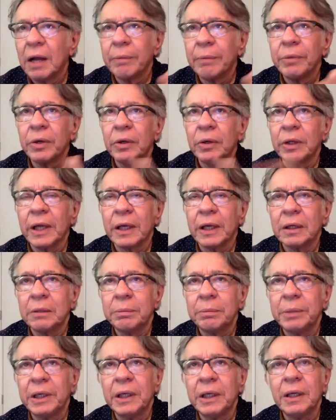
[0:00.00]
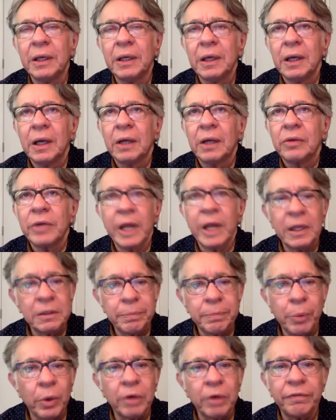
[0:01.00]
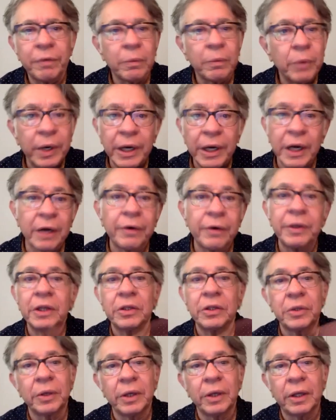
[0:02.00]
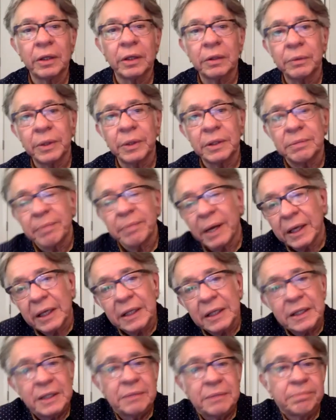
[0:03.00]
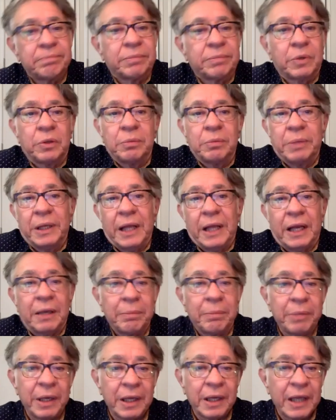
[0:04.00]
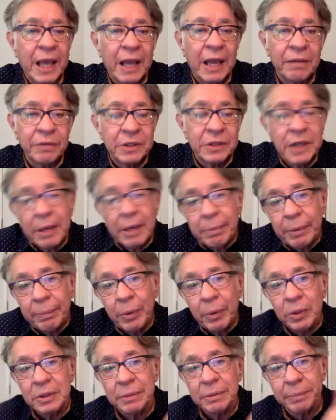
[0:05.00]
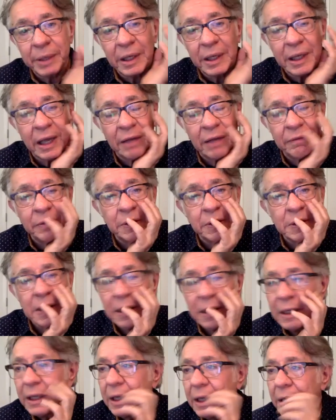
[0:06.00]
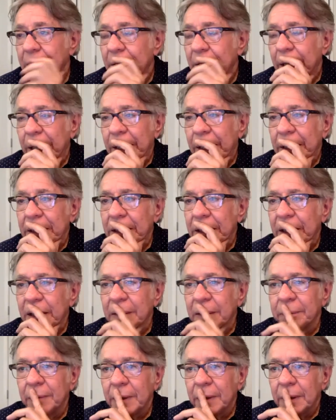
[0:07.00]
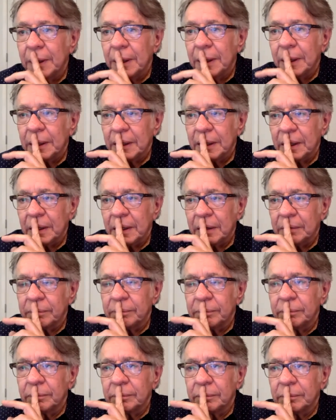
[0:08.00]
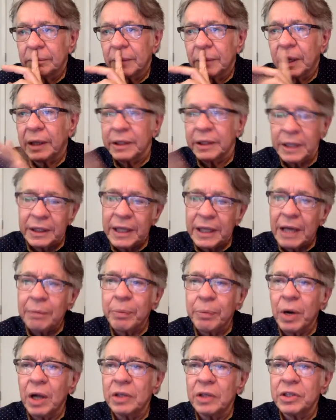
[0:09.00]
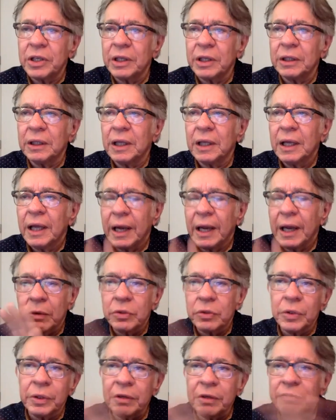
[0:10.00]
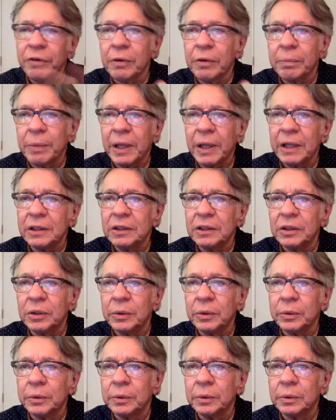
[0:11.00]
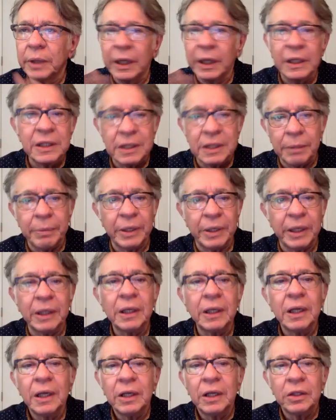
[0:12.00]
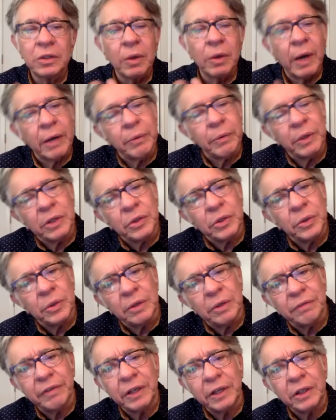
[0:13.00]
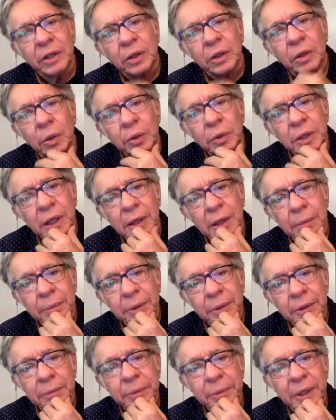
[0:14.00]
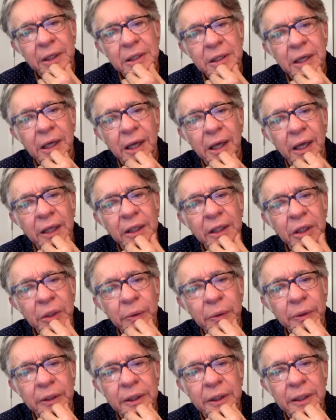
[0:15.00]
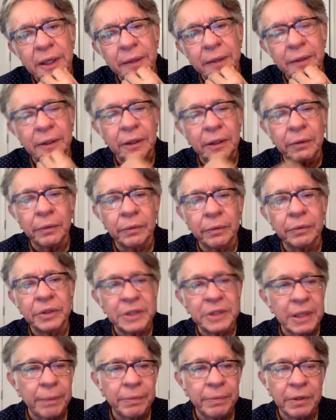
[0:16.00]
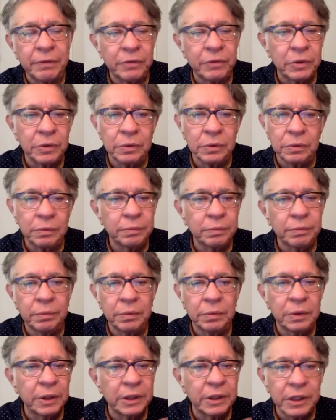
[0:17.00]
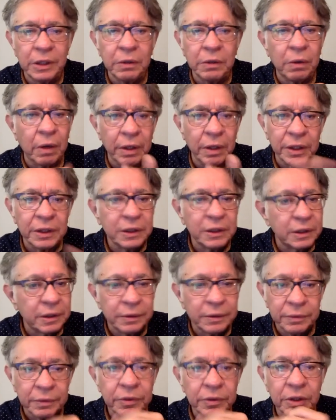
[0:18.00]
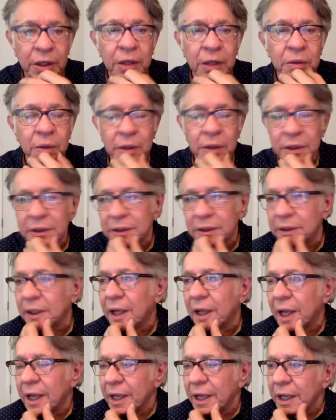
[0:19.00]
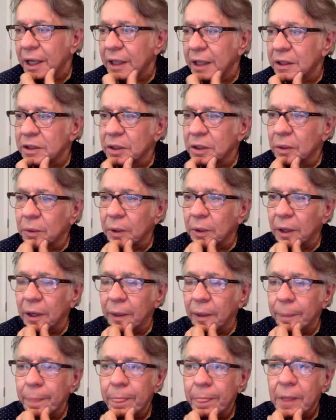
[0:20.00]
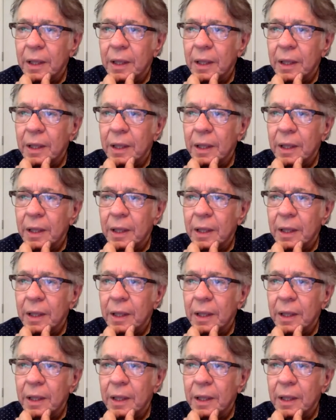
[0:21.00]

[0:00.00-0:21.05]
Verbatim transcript: mural that could be transported from one area to another, which I guess just could be like a big canvas. I proposed a big canvas. And uh, um, I did that project and I was looking for a place to exhibit it. So I went to the Victor Clothing Company because I, I, knew at the time that they were receptive to Latino artists. Chicano artist. And so um,